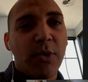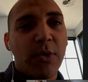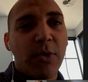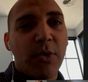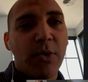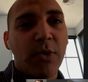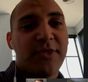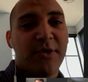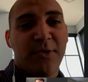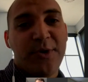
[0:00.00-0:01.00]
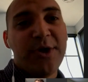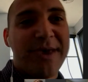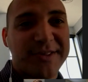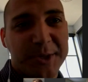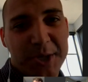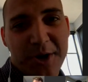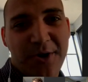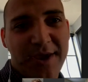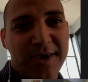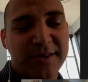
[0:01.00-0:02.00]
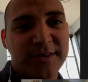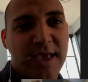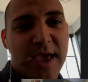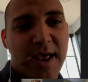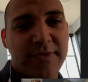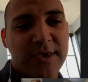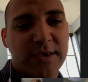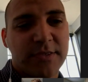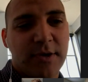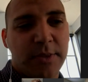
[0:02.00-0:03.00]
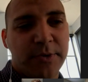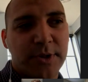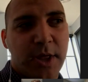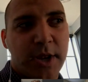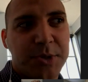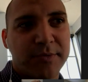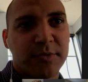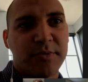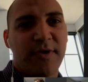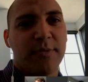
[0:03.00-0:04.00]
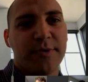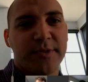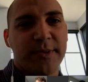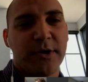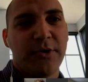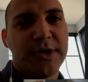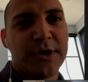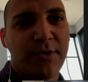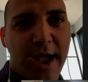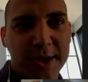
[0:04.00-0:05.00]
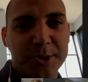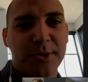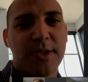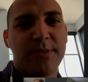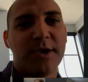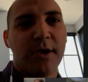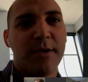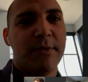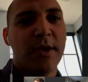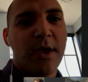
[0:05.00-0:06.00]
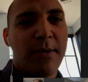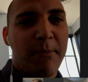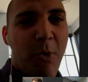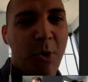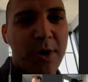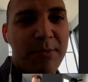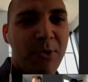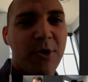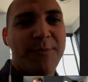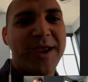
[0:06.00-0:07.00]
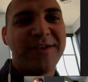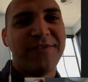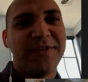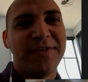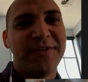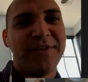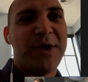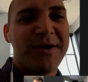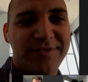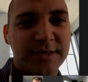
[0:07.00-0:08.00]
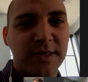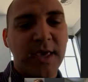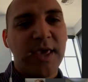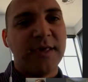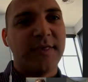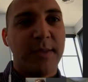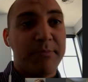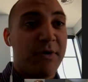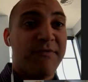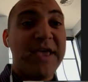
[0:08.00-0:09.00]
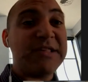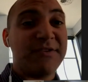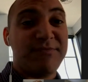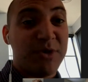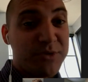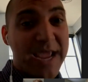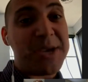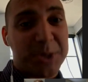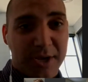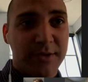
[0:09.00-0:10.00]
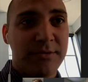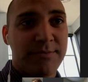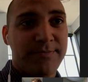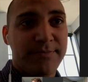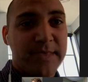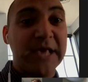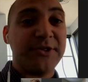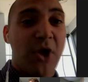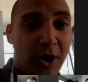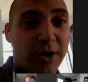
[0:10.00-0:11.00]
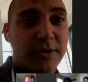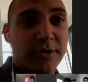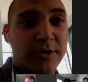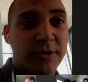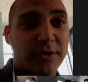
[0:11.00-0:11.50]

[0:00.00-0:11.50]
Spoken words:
What I think the real message here is, and I think there's a lot of JavaScript developers that are going to gradually become more and more painfully aware of this, is that pervasive mutation is hard